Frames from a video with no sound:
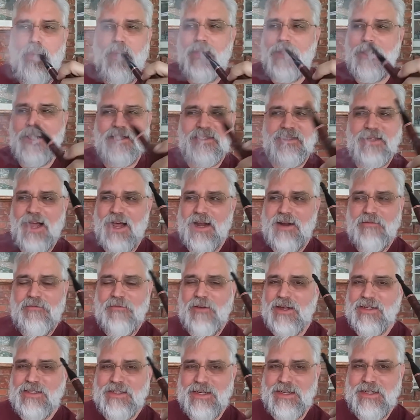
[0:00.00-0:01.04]
It's not a
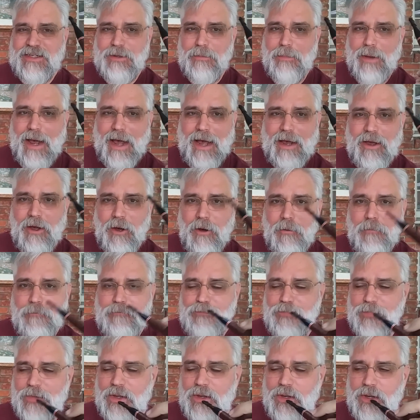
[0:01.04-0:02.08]
fussy tobacco.
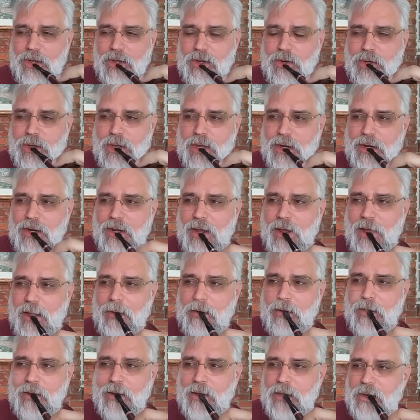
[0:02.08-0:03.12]
You can uh,
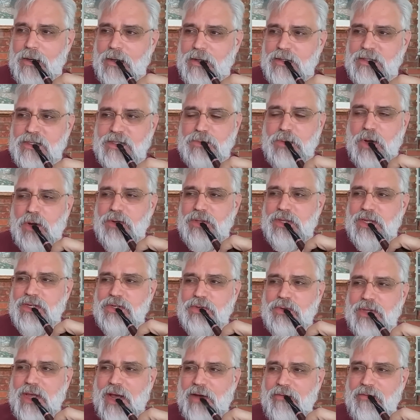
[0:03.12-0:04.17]
smoke this
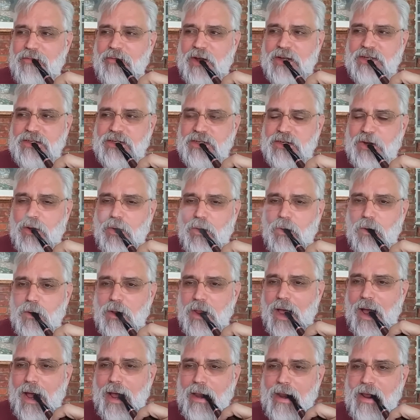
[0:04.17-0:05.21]
without fussing a whole
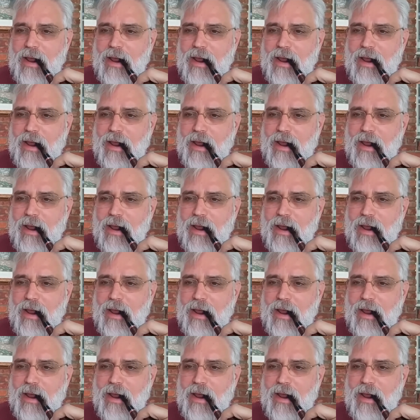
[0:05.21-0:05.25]
lot.